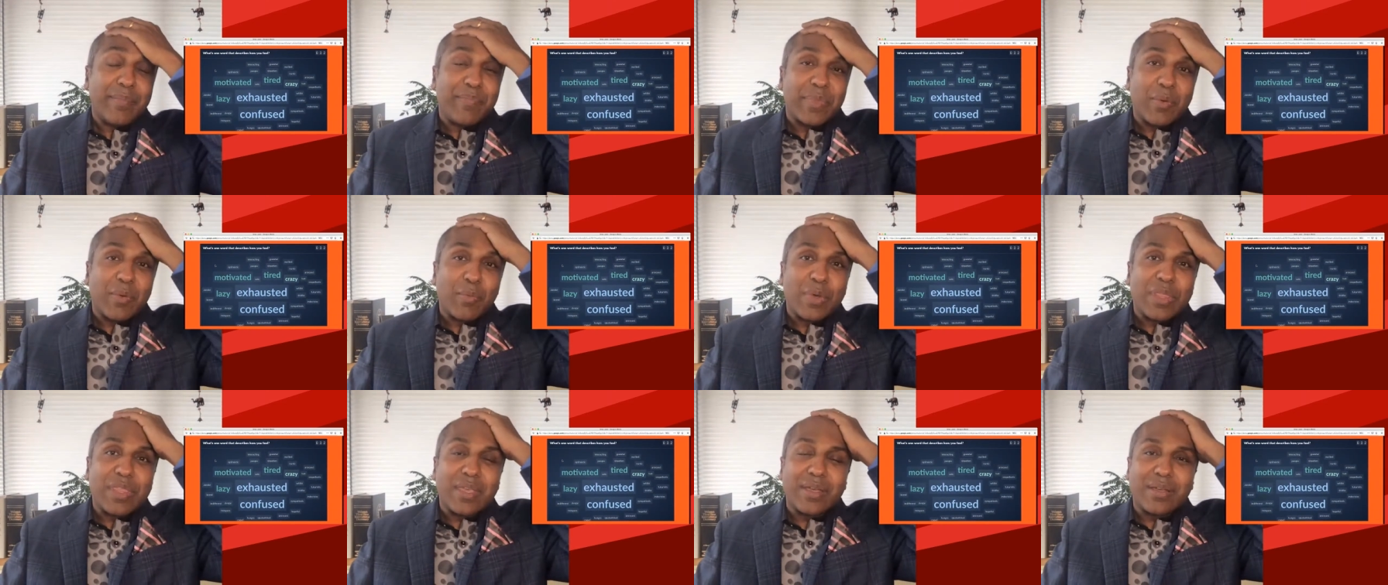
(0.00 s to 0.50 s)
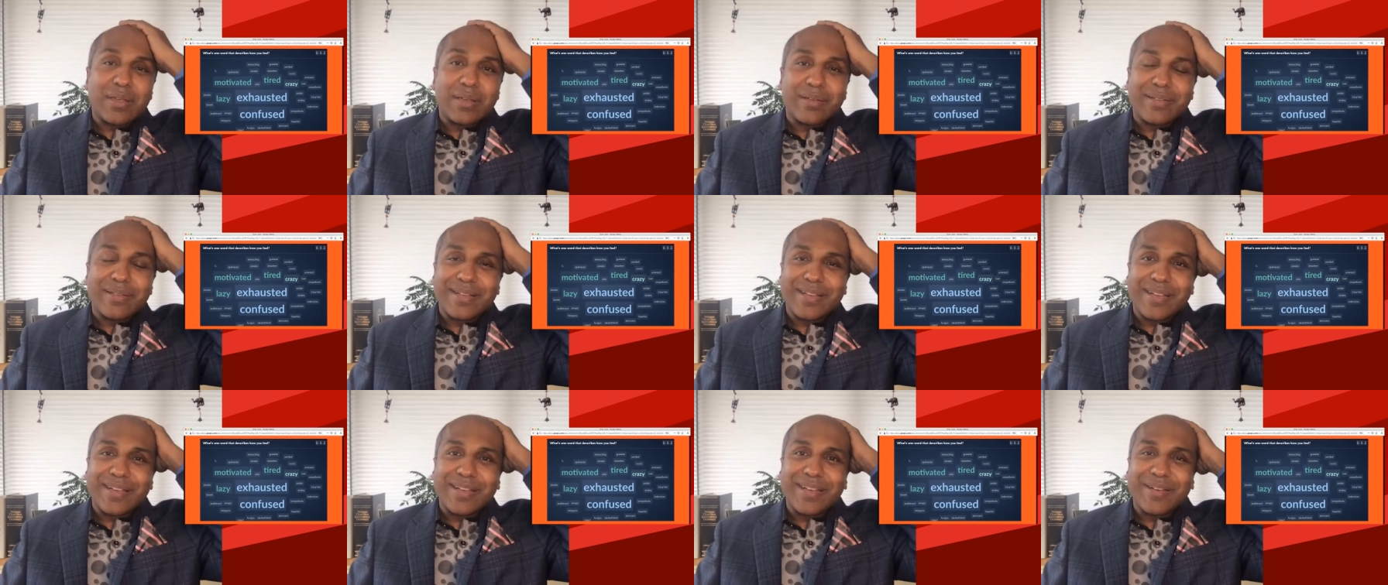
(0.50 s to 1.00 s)
with
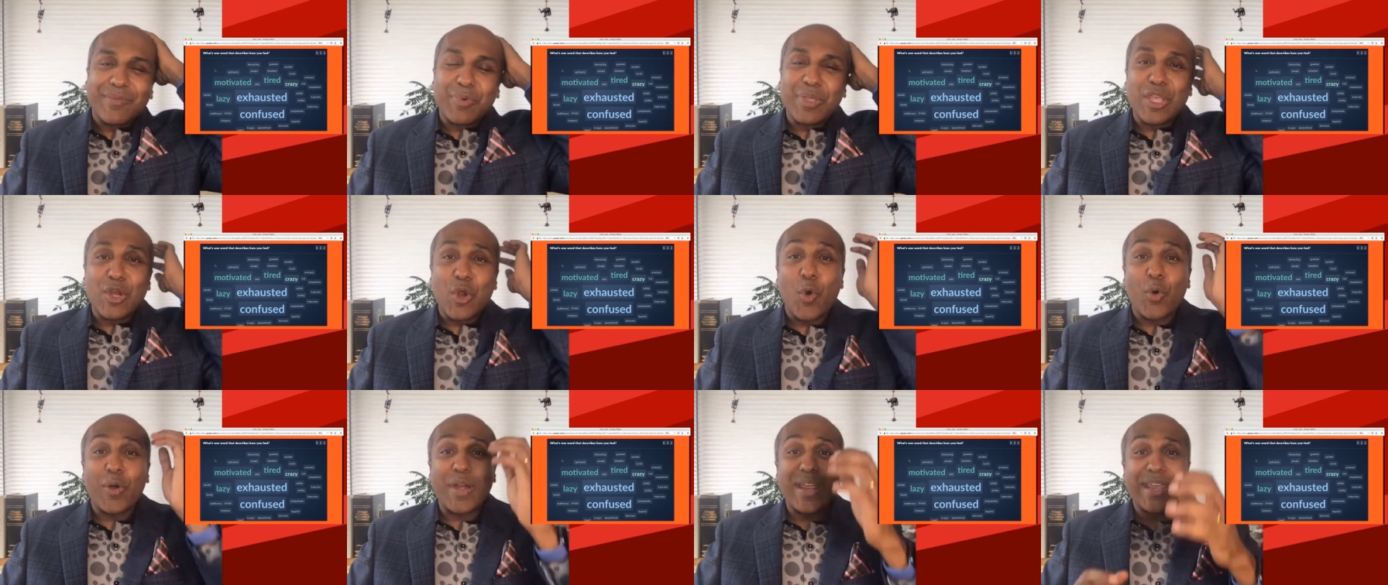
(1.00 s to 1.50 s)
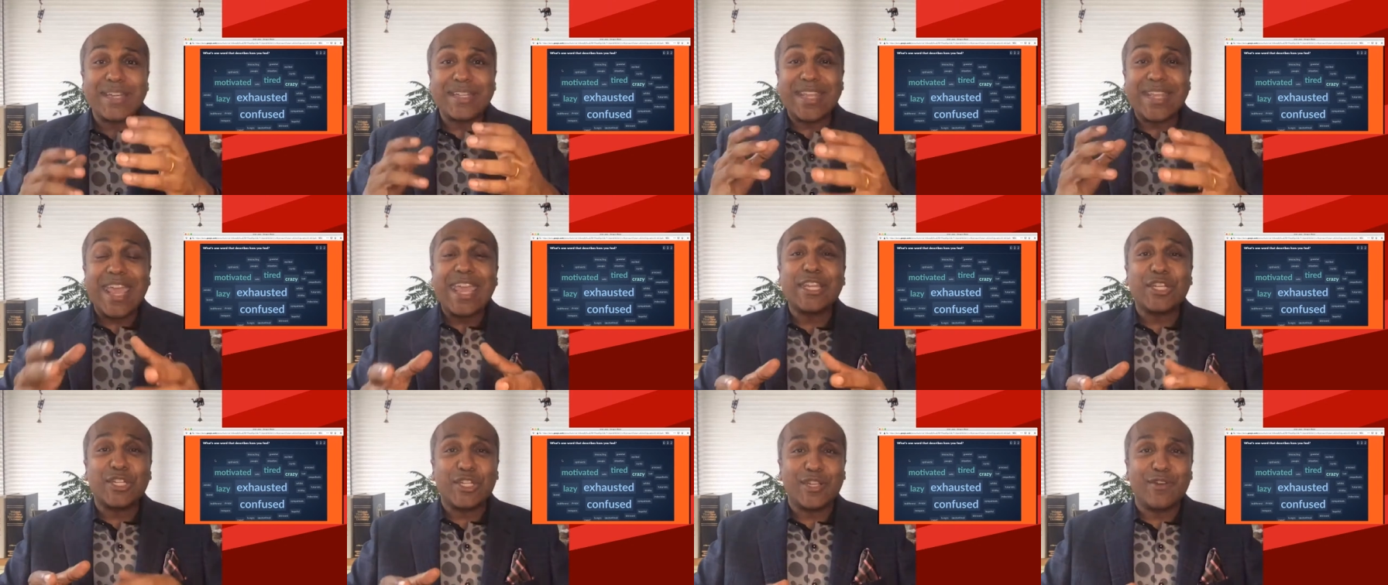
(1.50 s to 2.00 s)
an
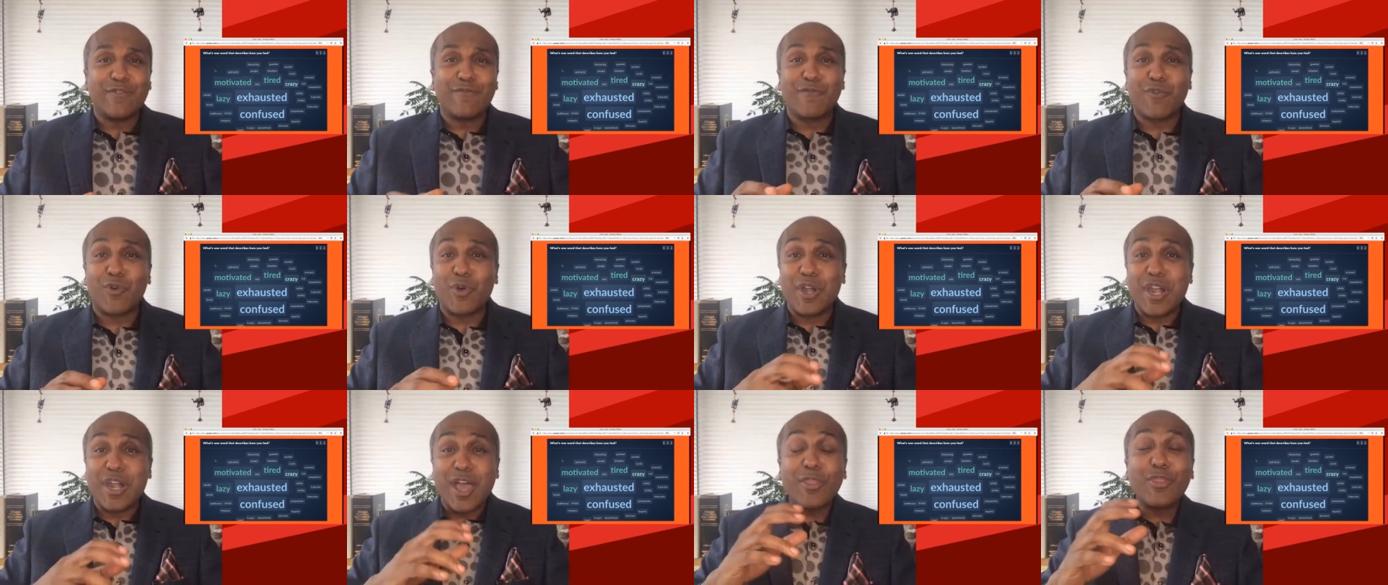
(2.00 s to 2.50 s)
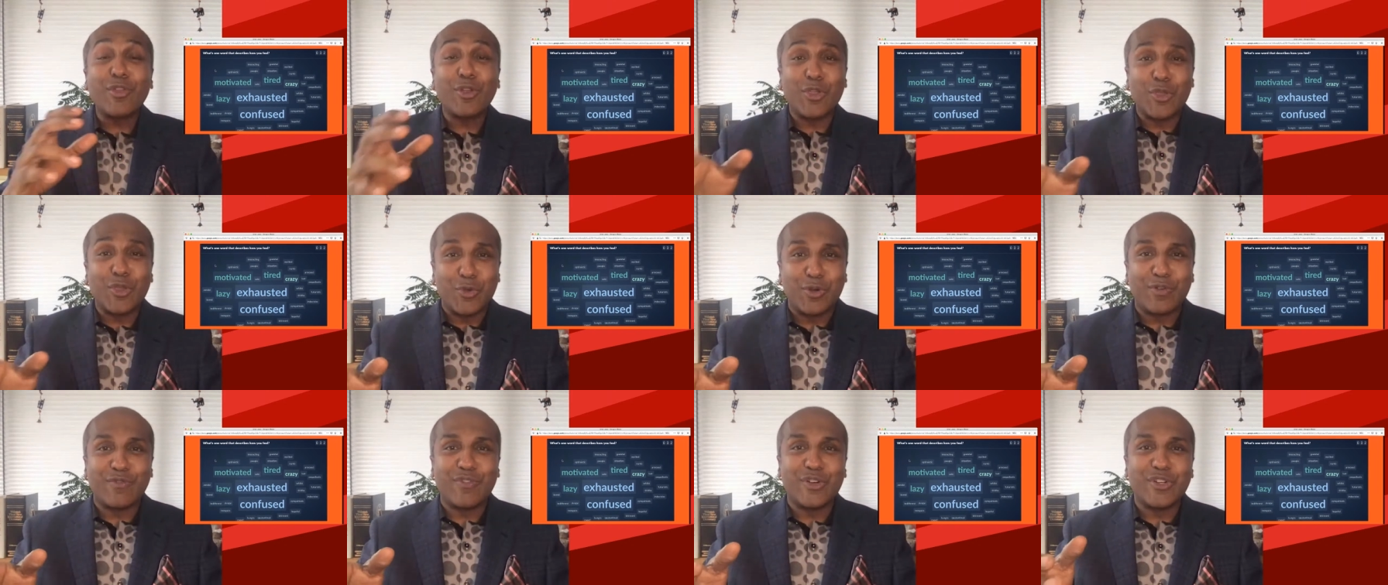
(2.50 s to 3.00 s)
orientation for another
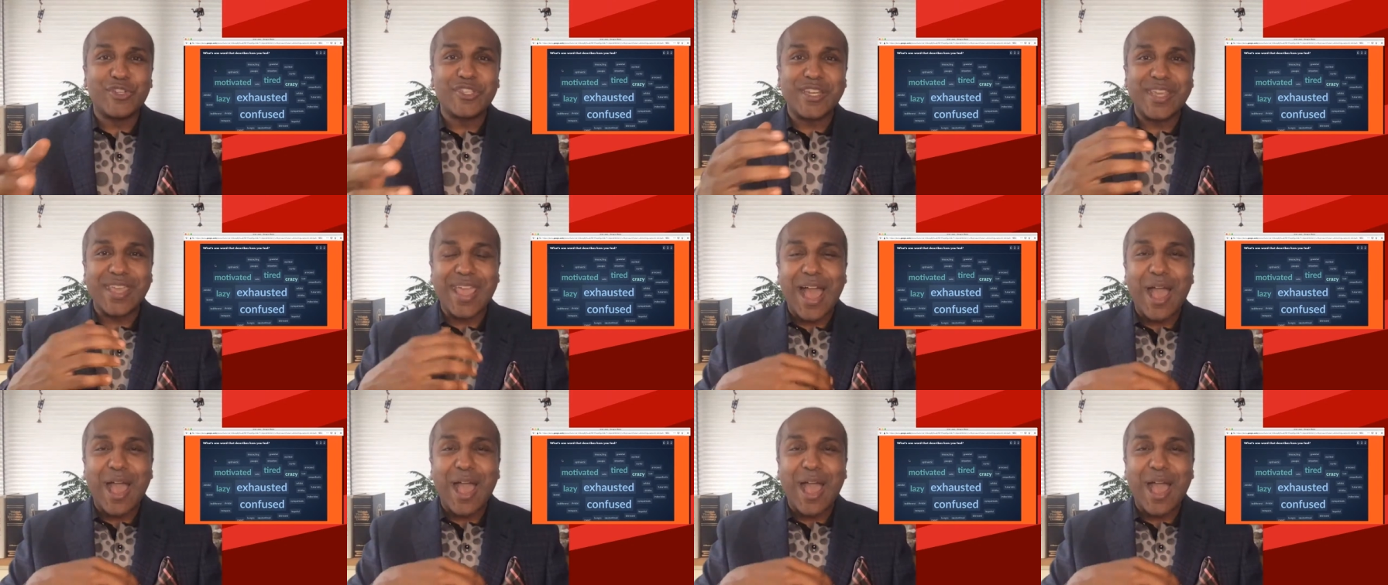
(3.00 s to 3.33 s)
university.